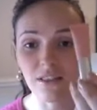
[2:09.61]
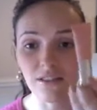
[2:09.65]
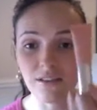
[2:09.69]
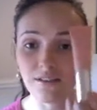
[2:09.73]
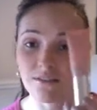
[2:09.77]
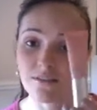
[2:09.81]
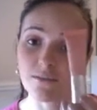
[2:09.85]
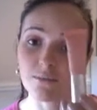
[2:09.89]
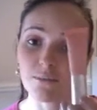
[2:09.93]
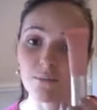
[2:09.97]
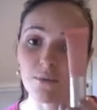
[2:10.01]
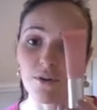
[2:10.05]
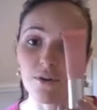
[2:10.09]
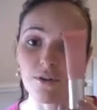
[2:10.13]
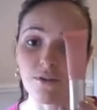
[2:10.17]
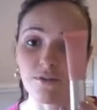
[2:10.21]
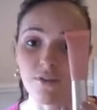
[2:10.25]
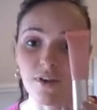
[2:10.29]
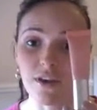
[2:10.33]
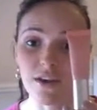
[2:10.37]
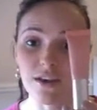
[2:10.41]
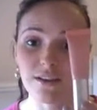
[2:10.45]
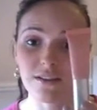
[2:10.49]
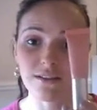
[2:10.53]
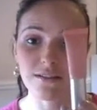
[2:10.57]
This is
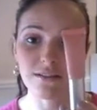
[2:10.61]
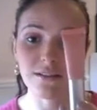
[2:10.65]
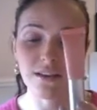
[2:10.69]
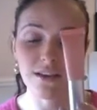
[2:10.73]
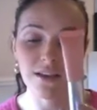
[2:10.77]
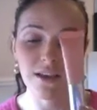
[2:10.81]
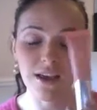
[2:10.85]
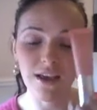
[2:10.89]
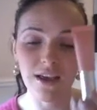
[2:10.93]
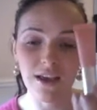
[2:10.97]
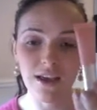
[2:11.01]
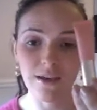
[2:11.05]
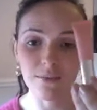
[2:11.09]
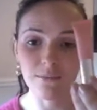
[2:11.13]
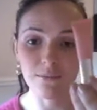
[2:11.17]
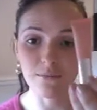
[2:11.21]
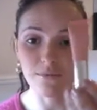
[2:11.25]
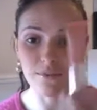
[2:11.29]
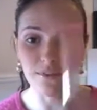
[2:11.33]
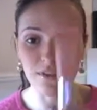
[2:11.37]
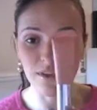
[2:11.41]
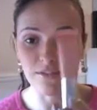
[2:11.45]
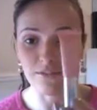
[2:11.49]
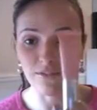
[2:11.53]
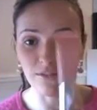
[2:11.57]
perfect
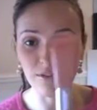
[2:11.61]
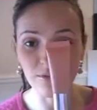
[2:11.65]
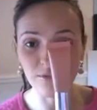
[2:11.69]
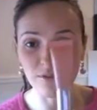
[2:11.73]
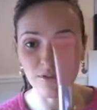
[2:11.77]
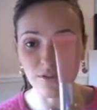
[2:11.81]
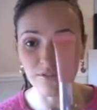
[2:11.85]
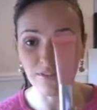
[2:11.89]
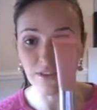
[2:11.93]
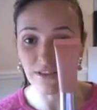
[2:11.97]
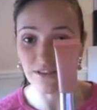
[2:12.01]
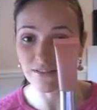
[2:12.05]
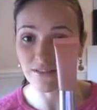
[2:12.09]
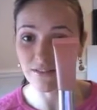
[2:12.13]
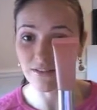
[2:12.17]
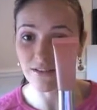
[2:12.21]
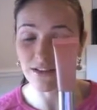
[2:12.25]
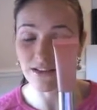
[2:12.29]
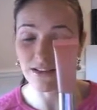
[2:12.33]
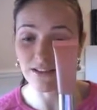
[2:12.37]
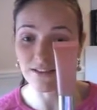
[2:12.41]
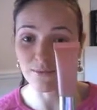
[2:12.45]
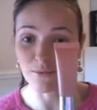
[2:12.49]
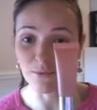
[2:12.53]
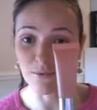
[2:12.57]
to give you sort of
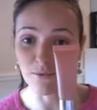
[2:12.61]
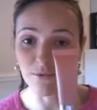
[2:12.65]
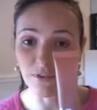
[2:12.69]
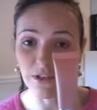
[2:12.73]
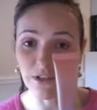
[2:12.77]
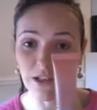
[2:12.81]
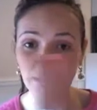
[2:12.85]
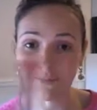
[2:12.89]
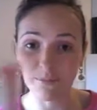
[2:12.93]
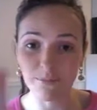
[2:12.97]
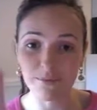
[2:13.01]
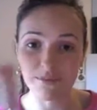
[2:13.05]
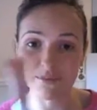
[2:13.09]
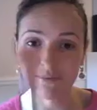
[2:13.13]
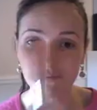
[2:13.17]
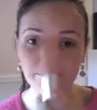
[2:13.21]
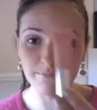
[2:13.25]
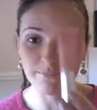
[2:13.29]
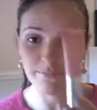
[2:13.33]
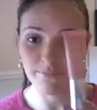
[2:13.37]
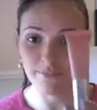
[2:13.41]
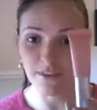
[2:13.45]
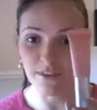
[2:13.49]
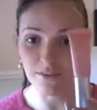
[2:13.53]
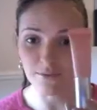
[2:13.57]
instantly smooth lips.
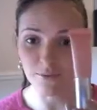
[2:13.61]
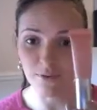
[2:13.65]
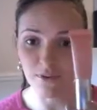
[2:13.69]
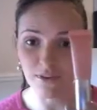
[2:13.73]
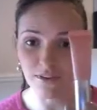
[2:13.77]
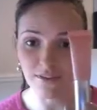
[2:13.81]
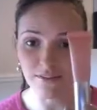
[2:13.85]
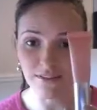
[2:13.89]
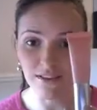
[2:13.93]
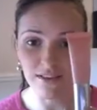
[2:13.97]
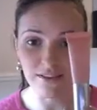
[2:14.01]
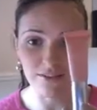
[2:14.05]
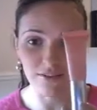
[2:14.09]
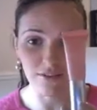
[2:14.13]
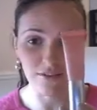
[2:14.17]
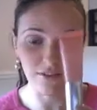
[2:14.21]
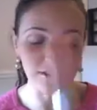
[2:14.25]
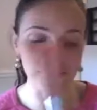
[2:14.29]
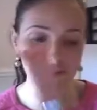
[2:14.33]
That's what it says on the